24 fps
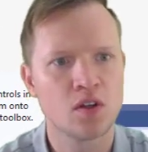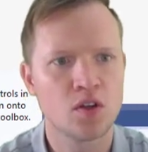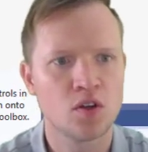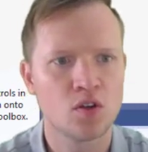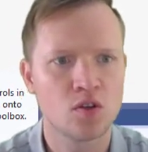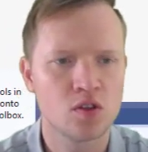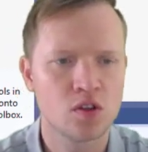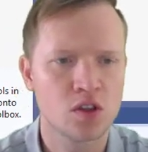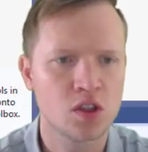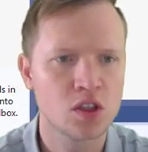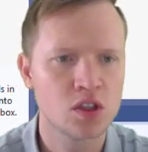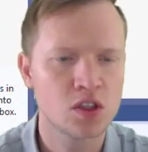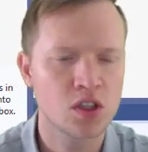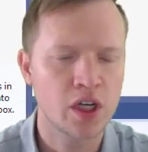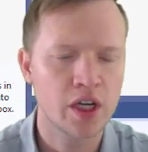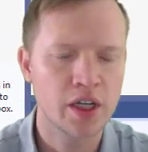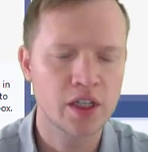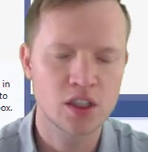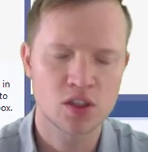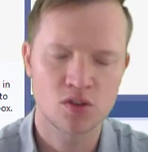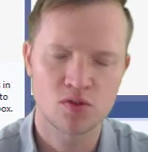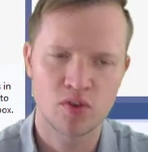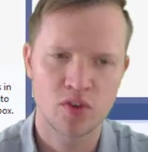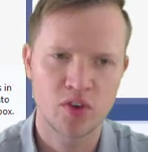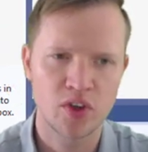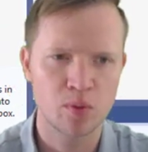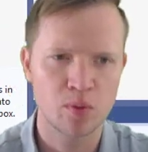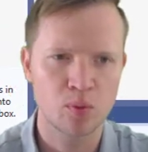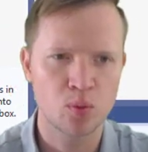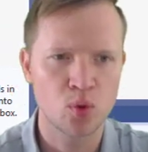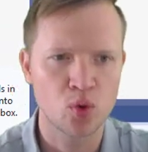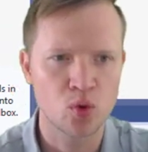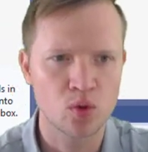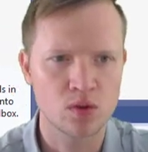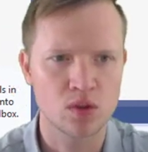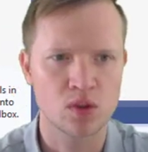Your design is very
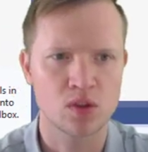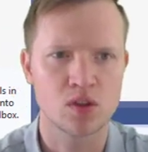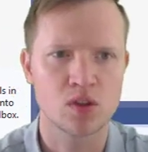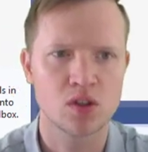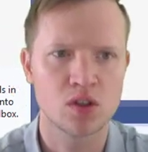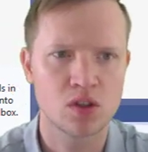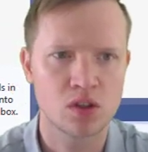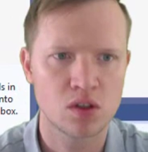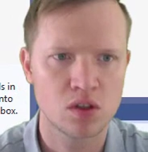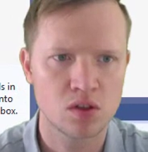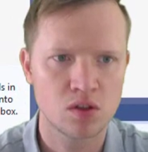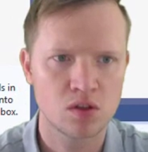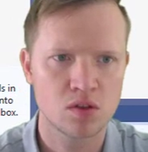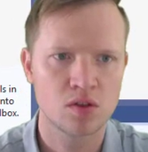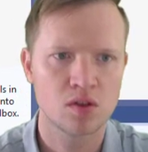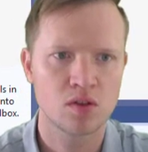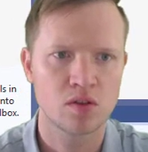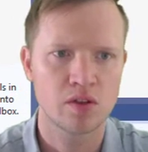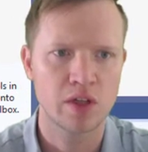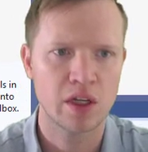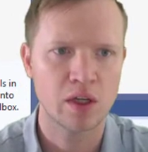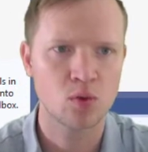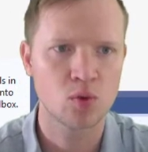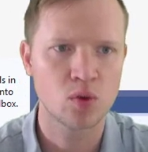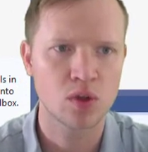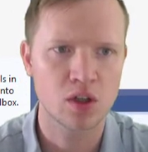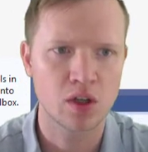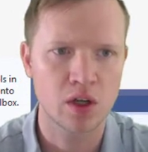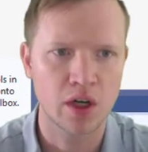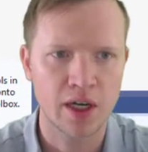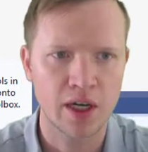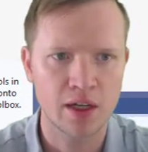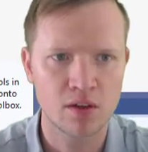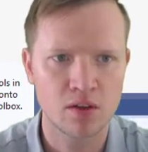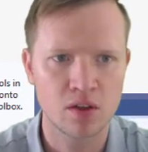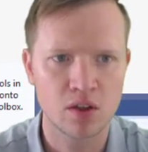important, so that will
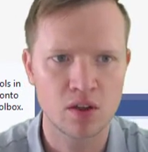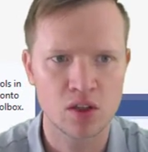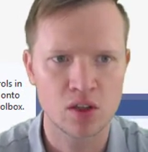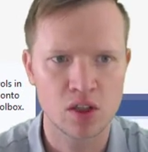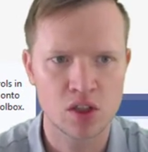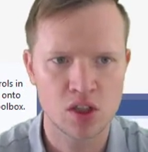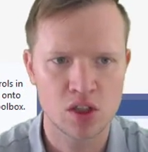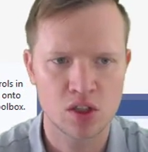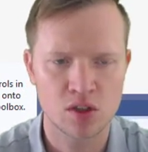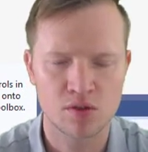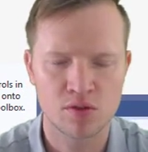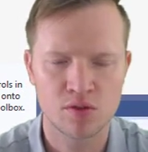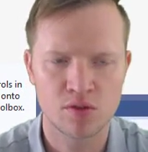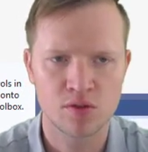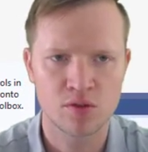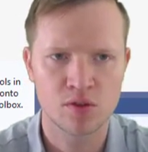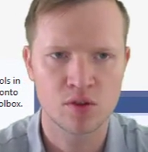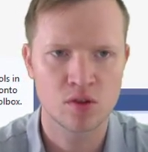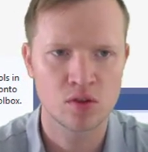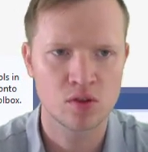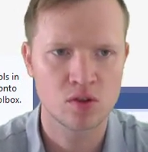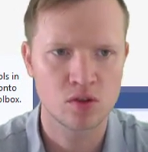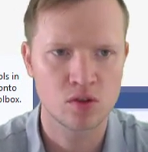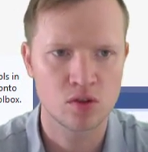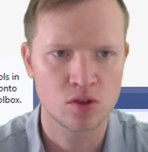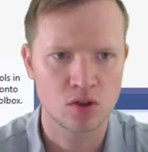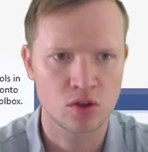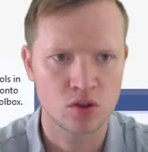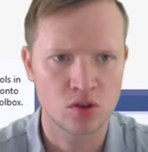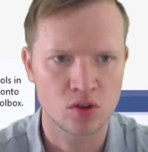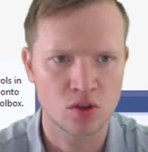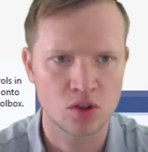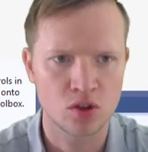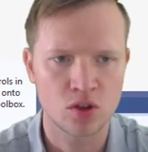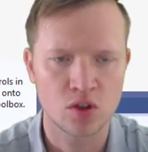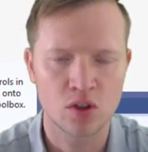guide the user to
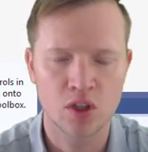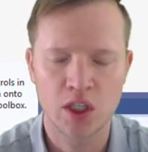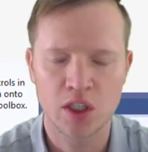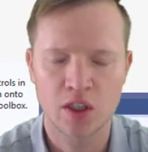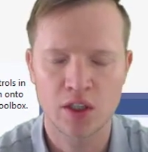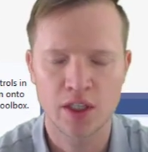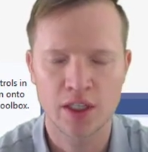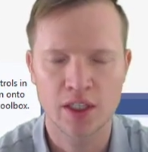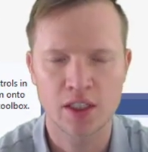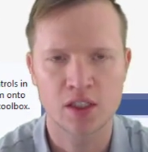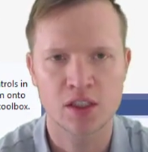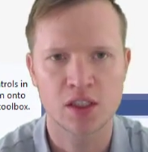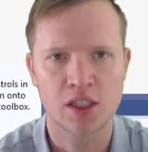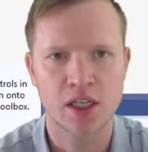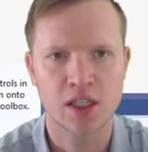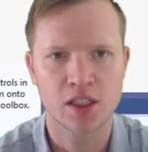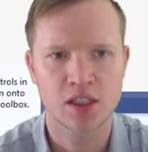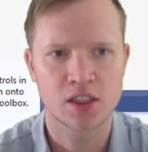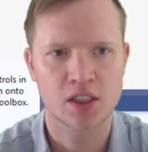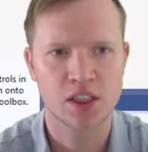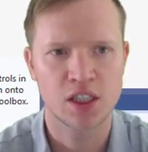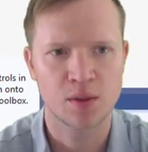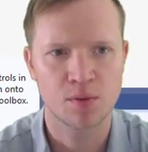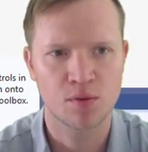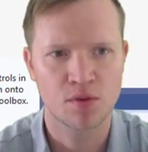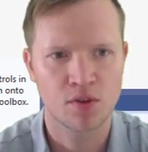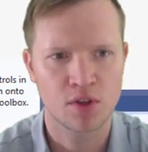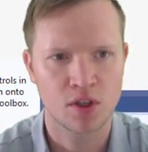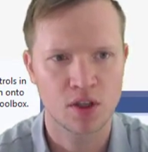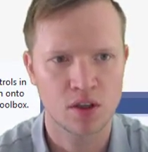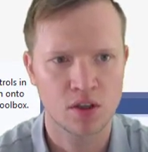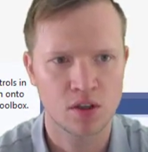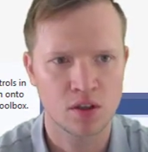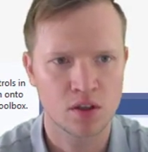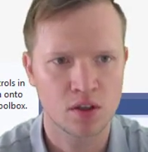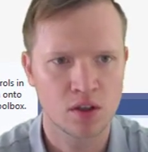do the exact same
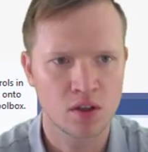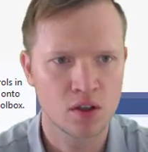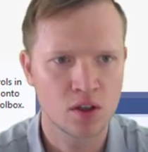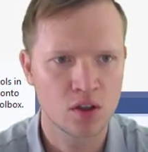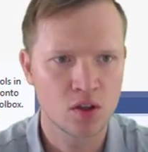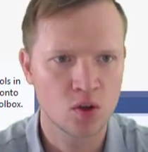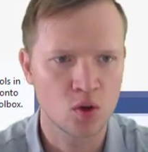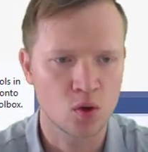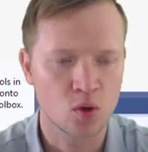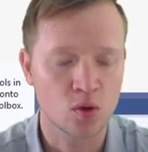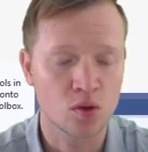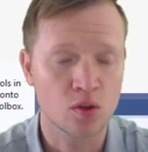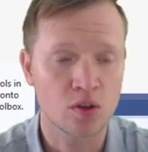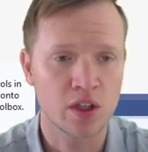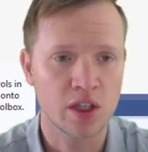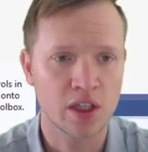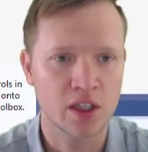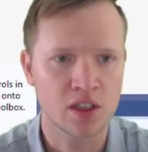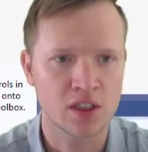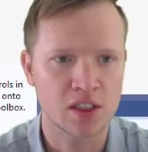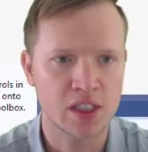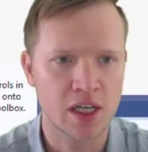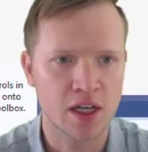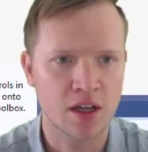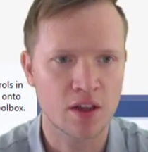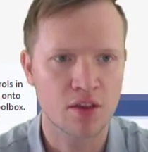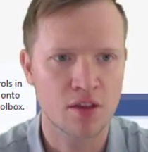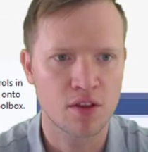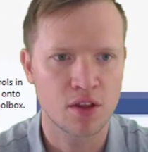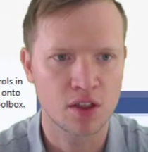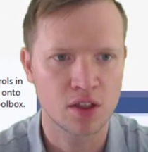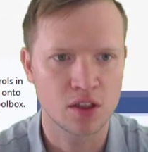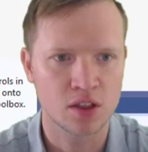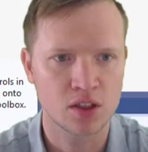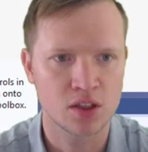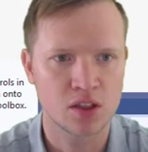thing or the exact
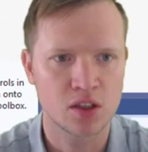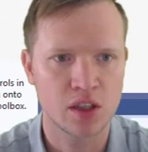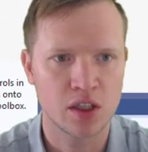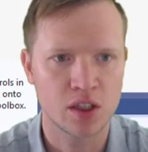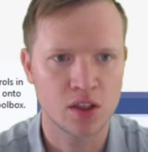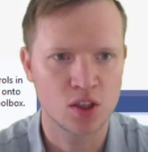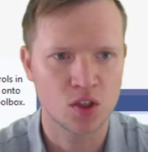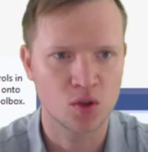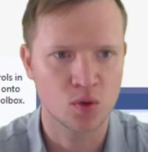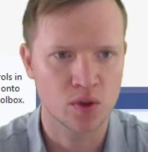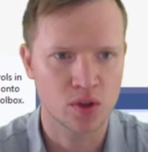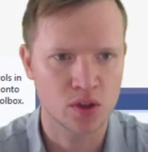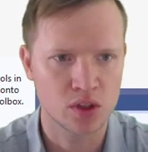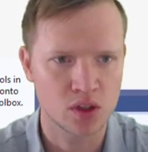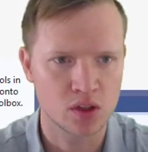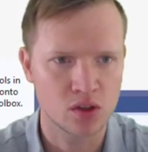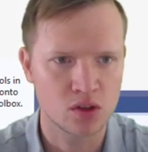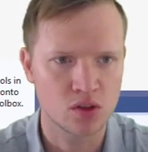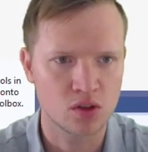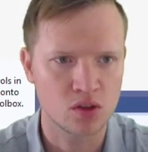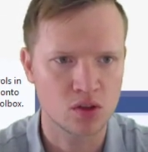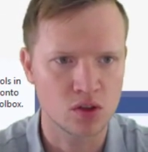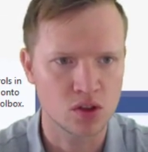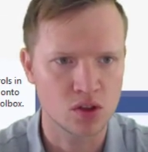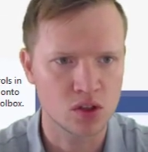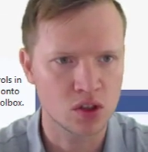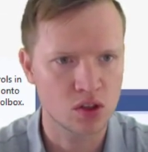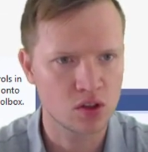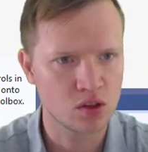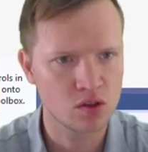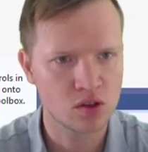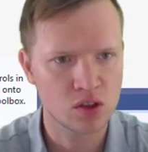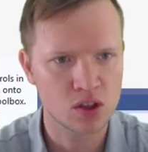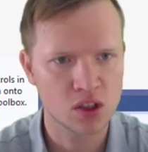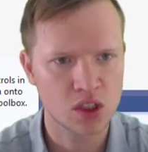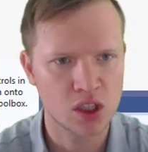things that you want it to do. So
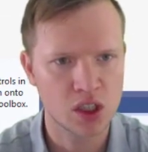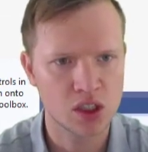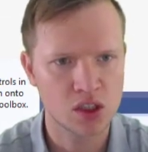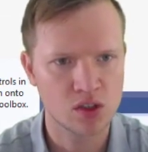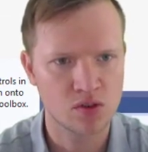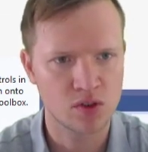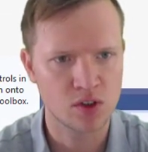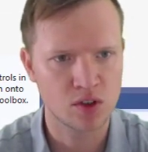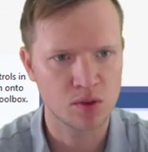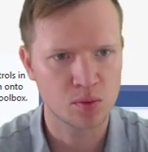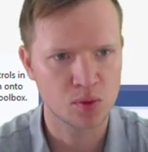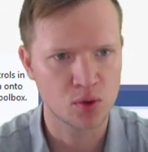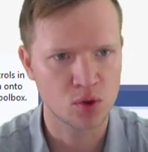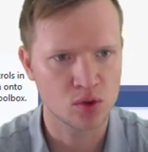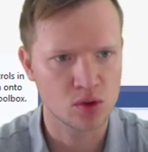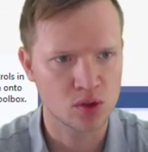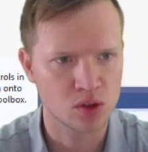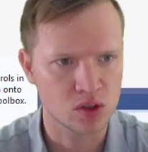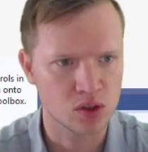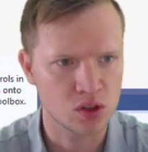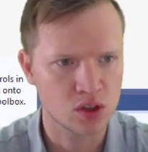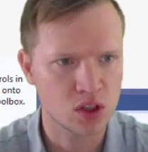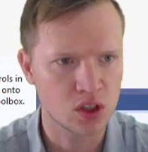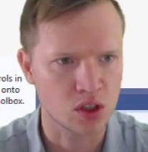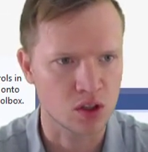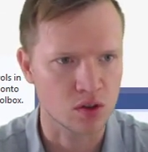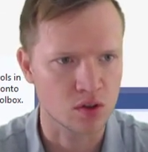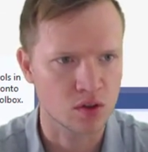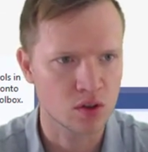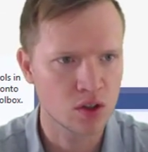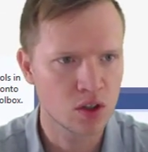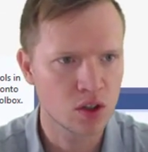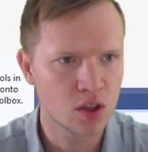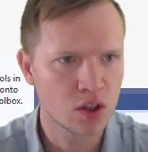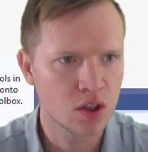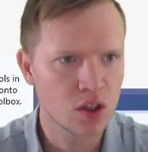your design is very important. So
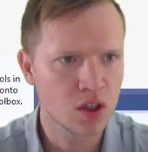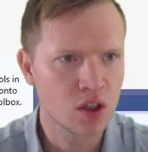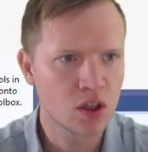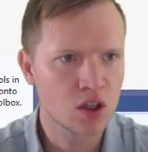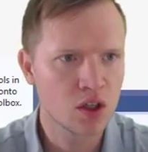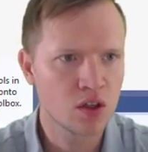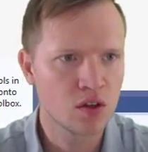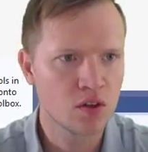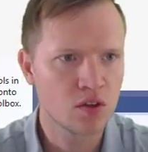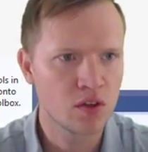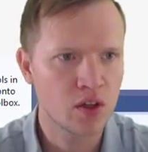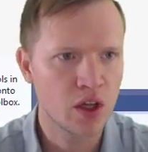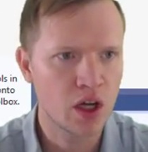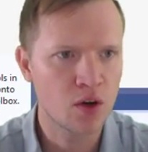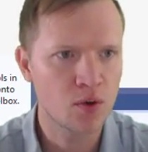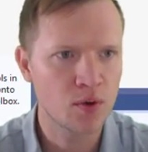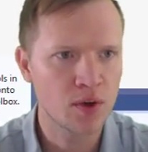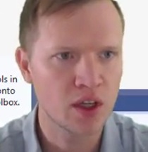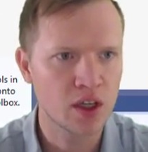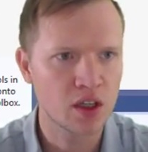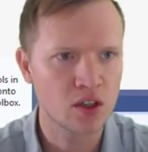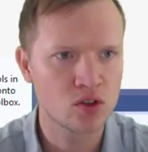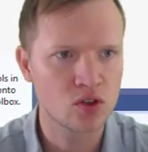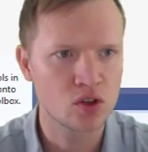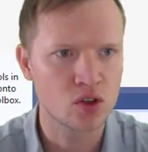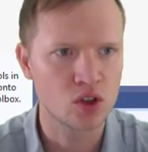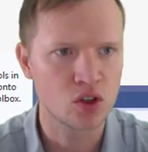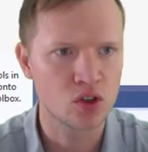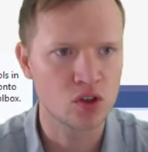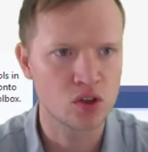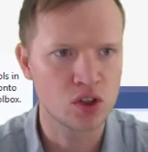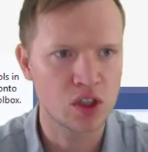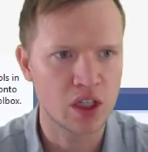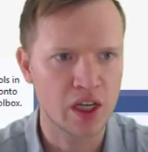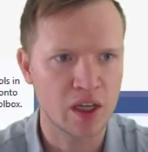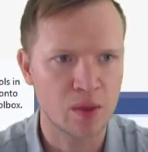now we're going to
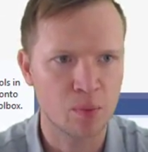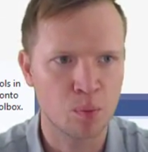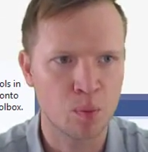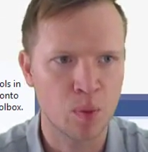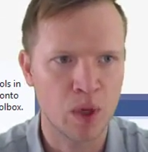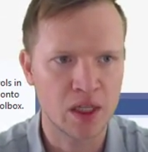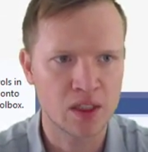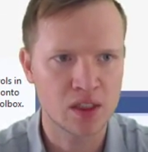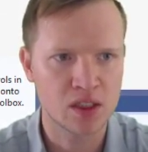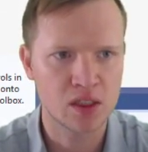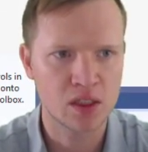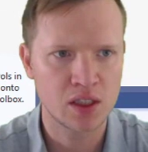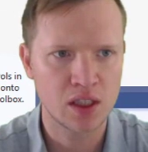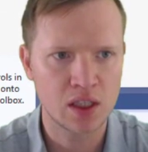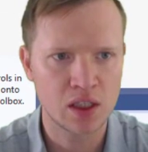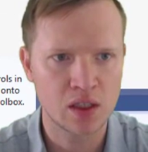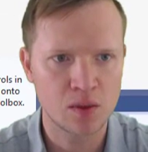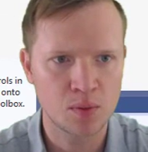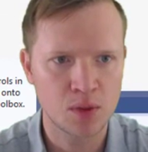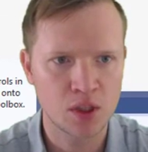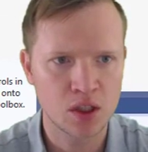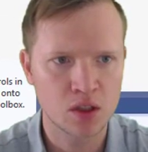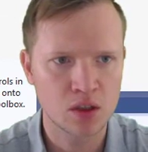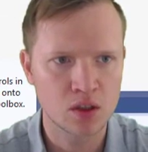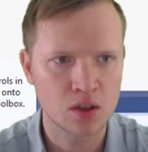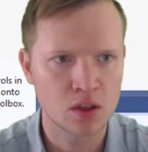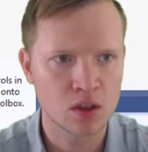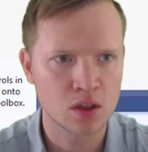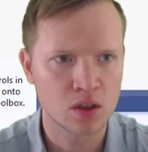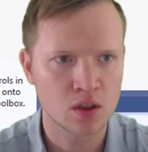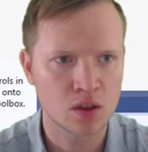use a button element